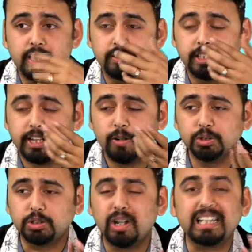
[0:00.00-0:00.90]

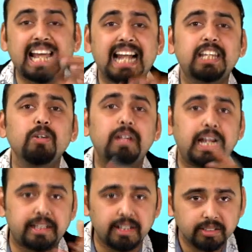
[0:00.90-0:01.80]
deduced or
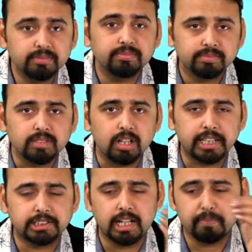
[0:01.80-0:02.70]
calculated. All
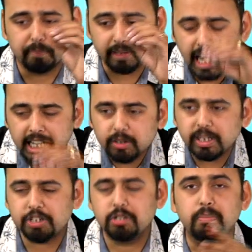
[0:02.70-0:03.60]
right,
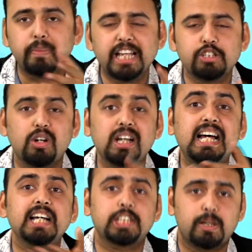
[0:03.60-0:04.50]
calculation based on
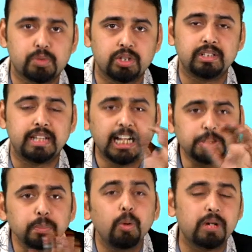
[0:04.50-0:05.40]
assumption. That's
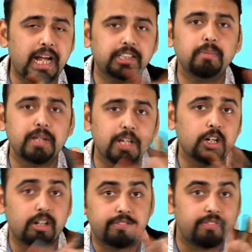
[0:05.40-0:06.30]
more like the meaning
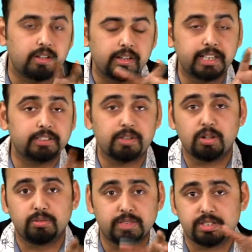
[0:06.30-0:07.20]
of,
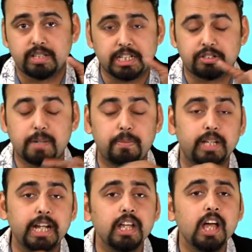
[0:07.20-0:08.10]
this
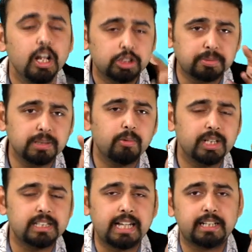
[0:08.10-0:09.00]
extrapolate. So option number one
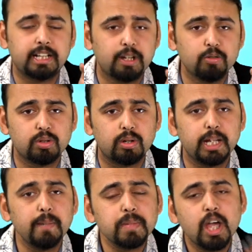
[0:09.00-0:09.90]
is like deduce
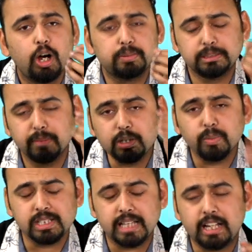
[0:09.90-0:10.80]
only. Option number two
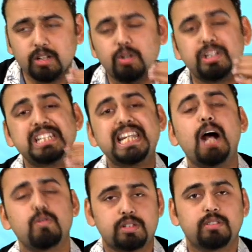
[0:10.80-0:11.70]
is like, you know,
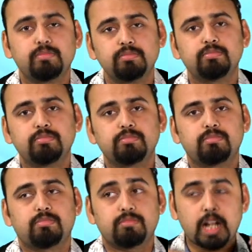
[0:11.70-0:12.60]
doubt
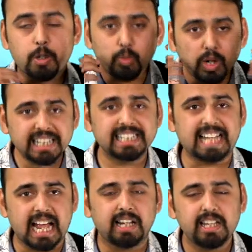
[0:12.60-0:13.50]
that what
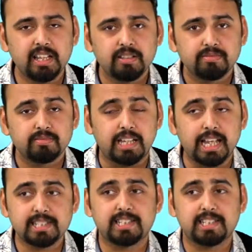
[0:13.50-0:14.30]
exactly is